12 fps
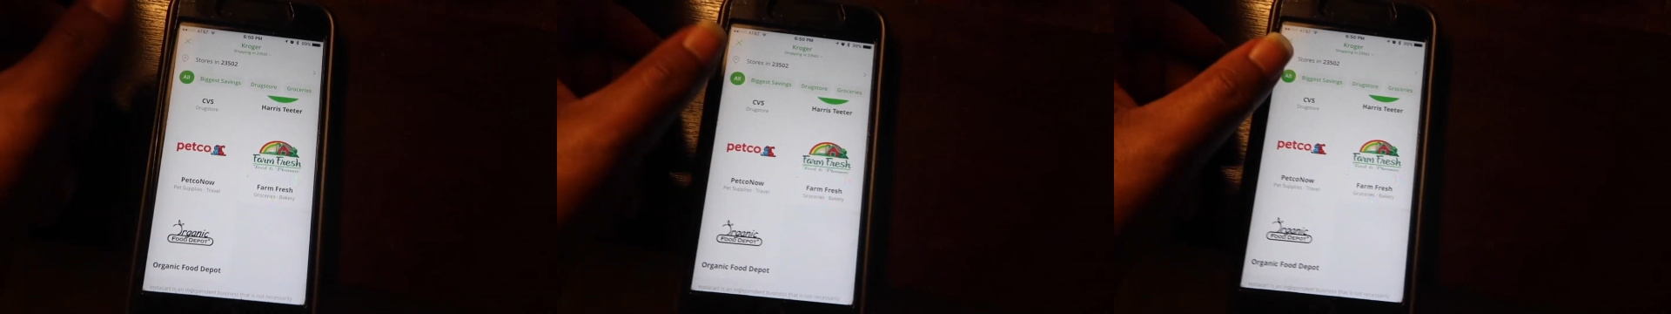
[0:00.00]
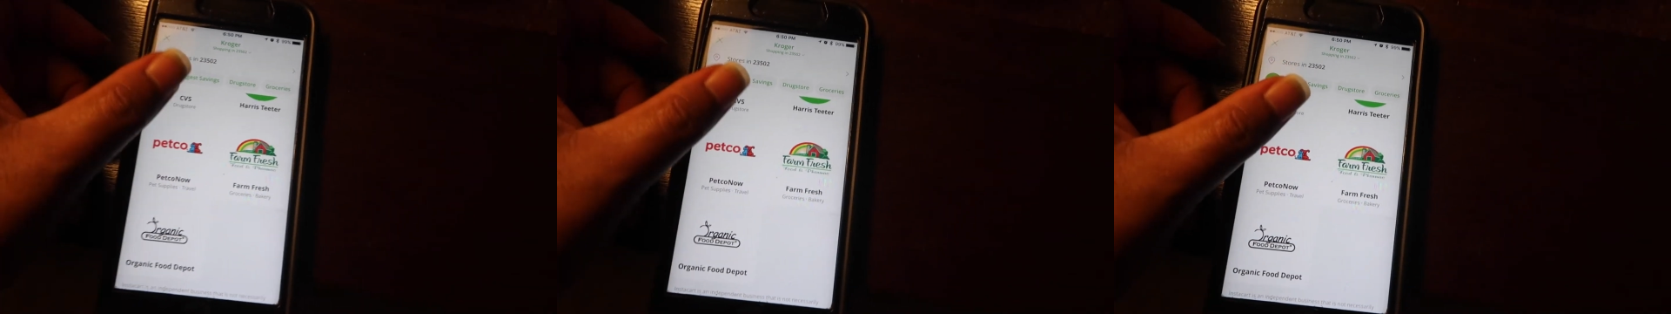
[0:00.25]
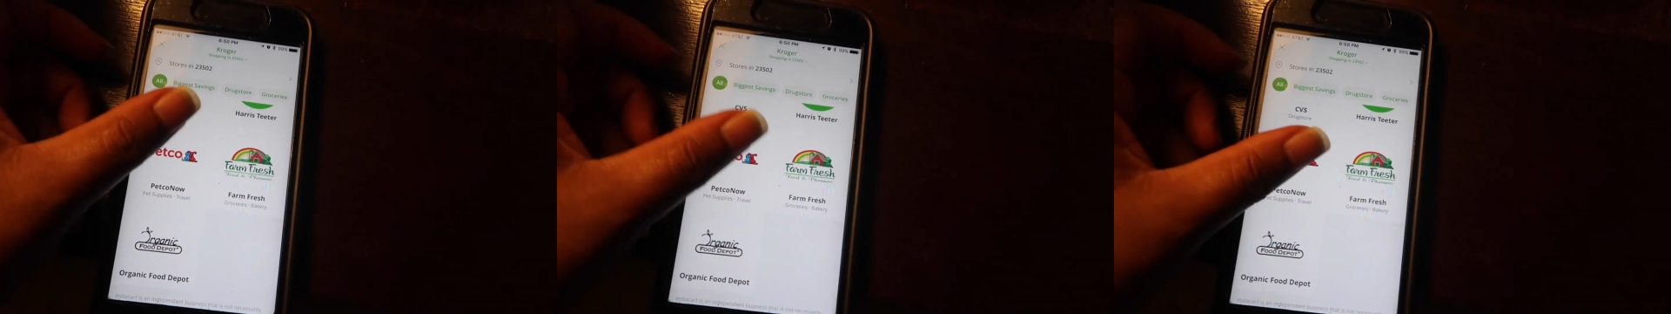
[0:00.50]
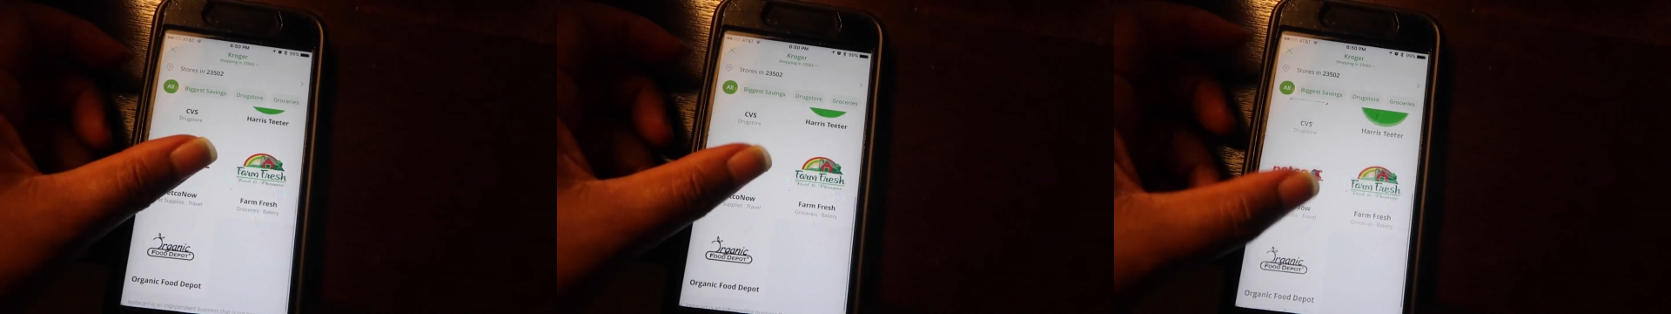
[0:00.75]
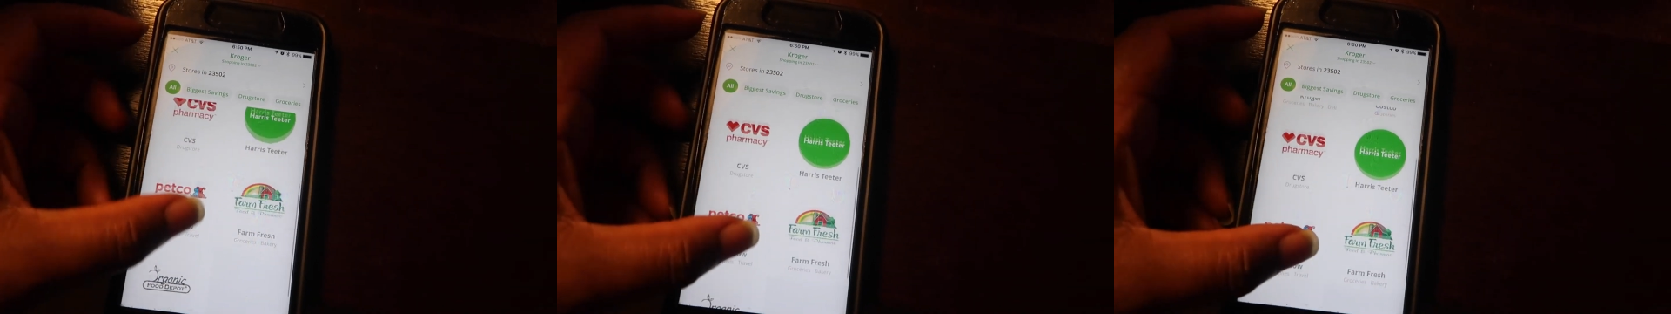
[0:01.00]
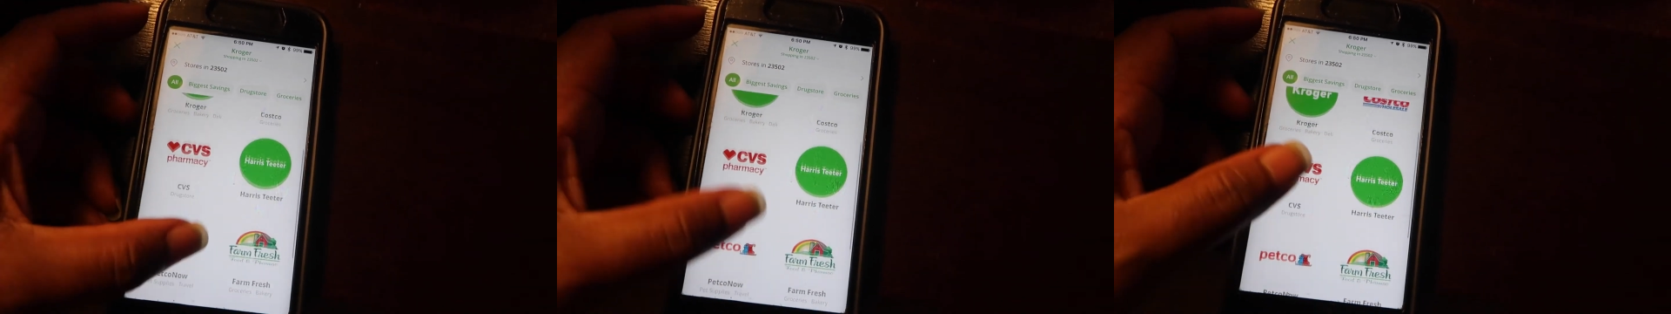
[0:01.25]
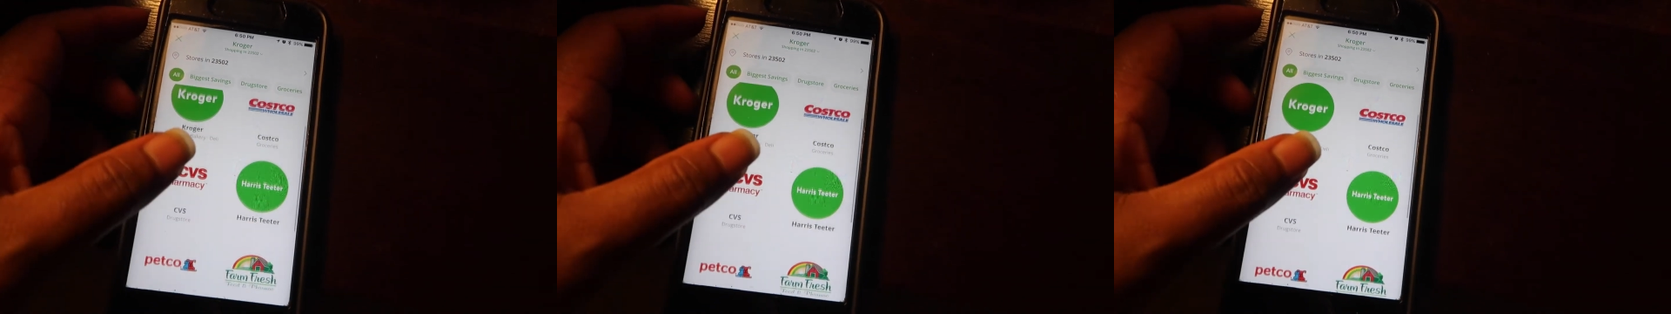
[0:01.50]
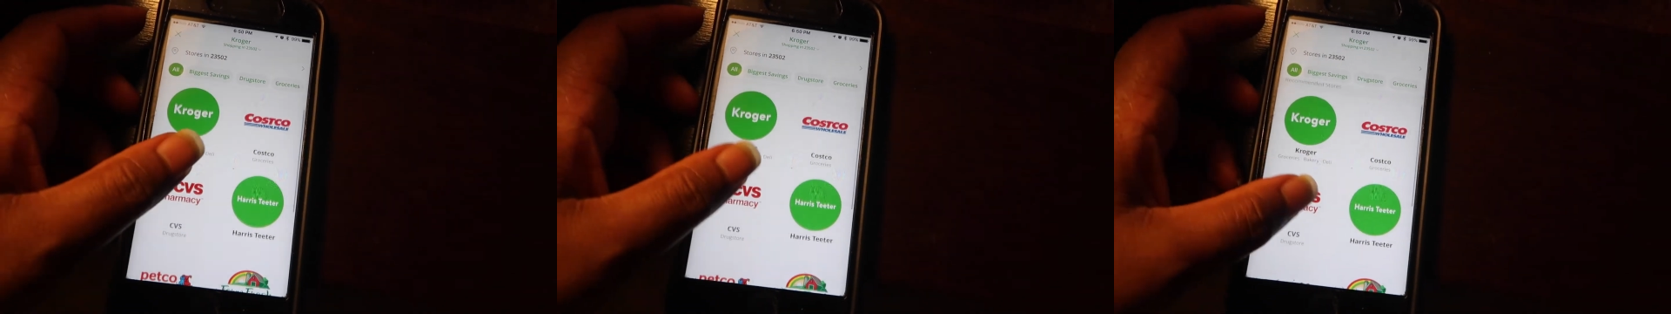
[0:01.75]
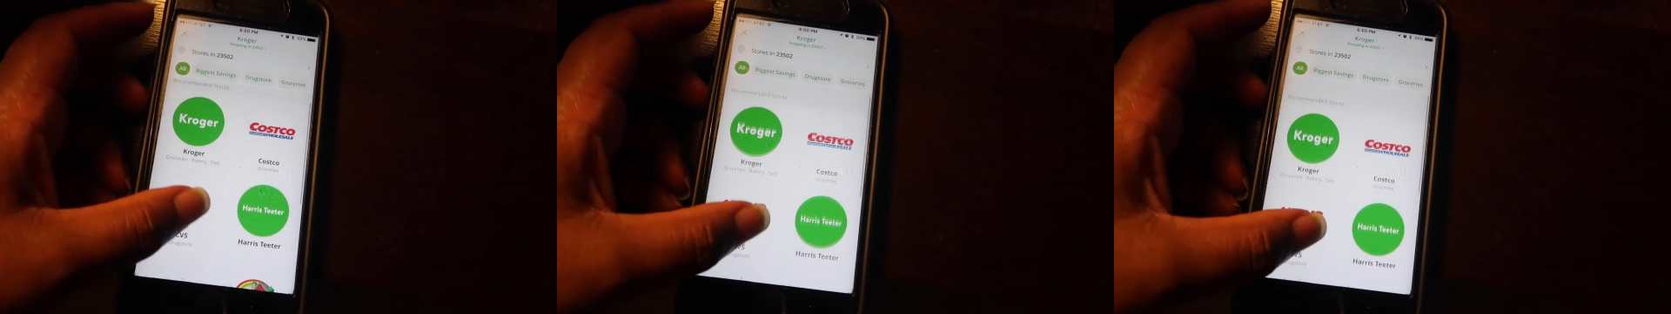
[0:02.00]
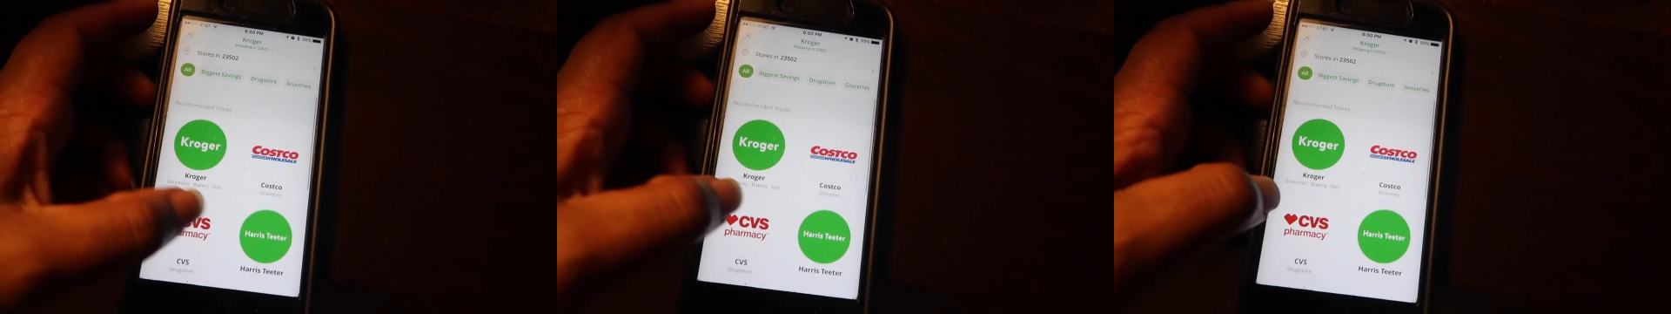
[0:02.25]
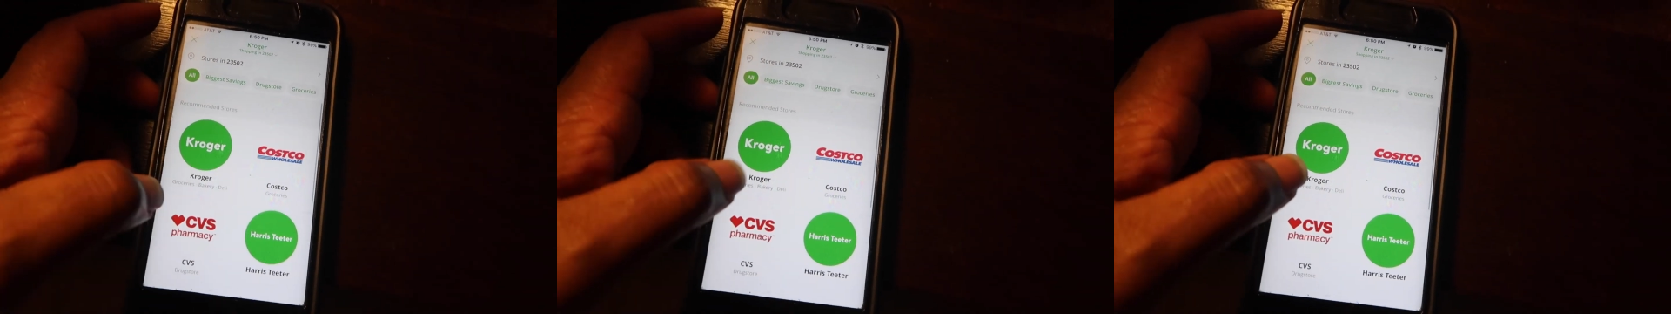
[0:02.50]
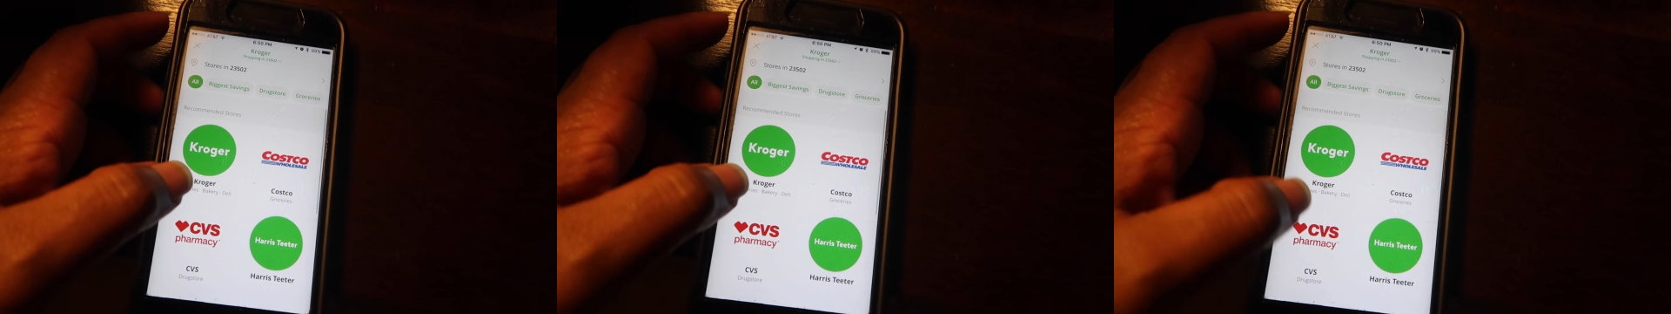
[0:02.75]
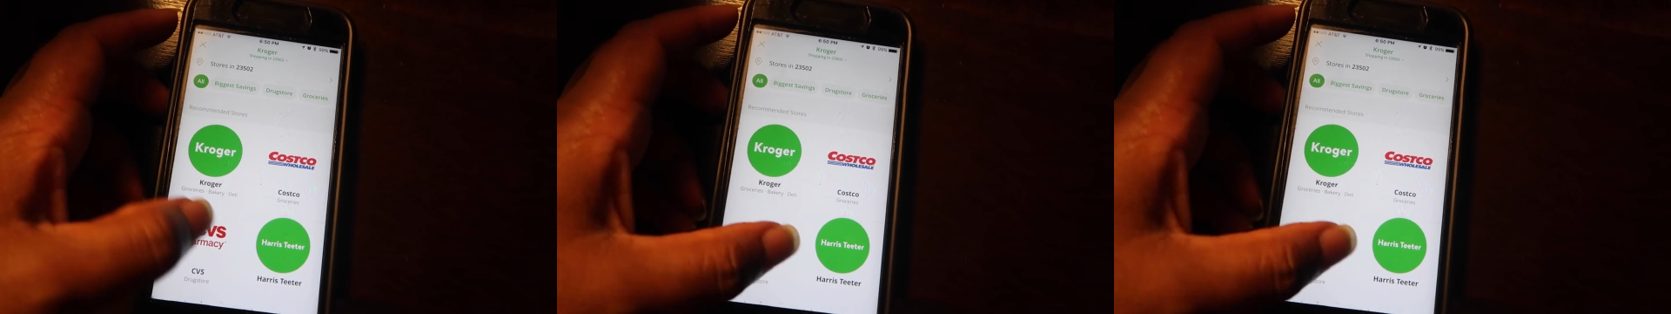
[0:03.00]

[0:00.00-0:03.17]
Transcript: (no speaker visible)